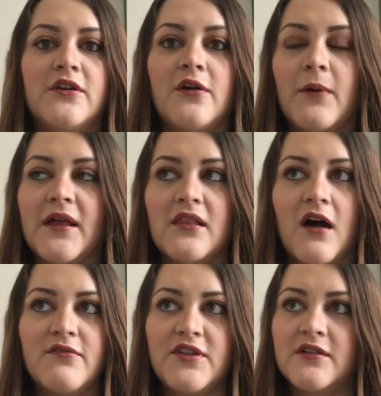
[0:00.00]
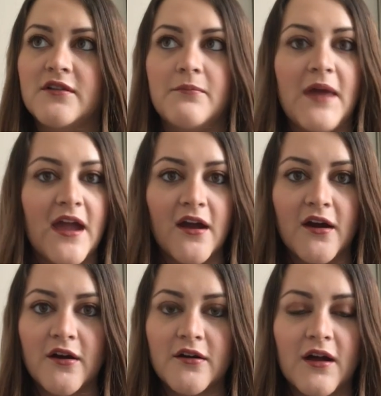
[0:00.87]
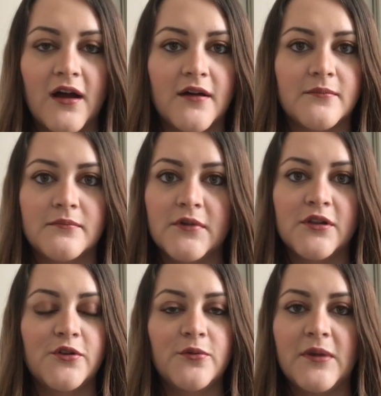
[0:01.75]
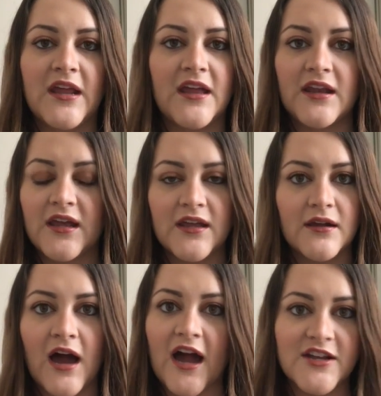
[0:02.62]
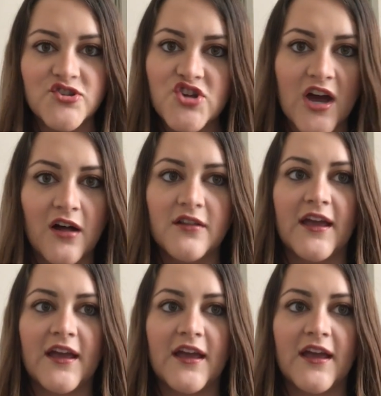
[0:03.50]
You know, I love the La Mer um, Illuminating Eye Gel.